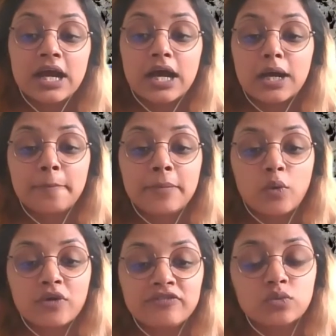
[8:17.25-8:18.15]

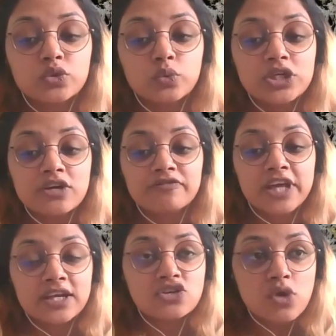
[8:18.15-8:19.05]
However, what we have
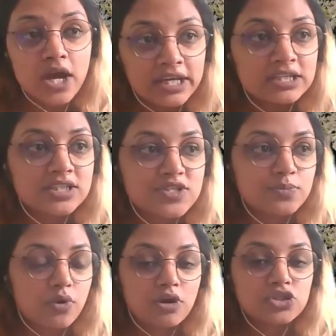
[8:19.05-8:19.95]
then tried in this
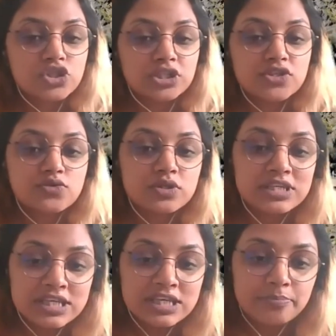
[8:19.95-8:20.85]
project is to
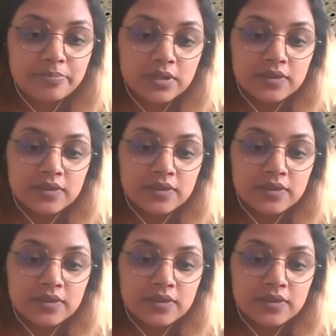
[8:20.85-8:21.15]
keep